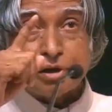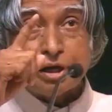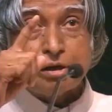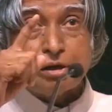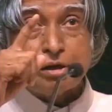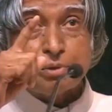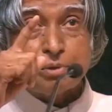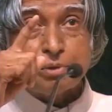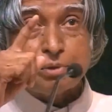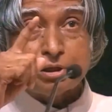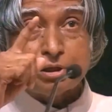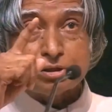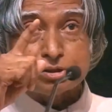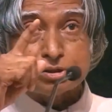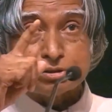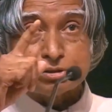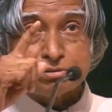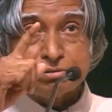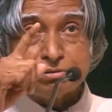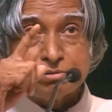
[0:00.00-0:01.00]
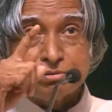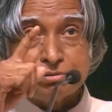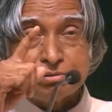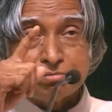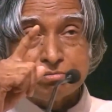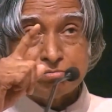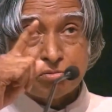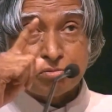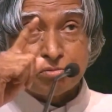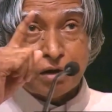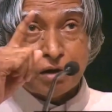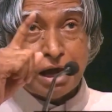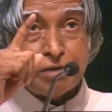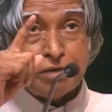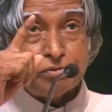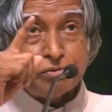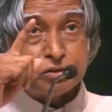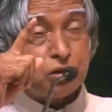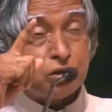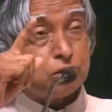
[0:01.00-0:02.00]
for entrepreneurs.
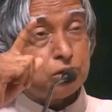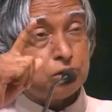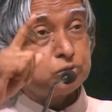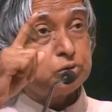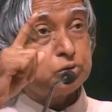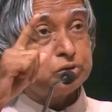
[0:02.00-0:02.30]
Life is not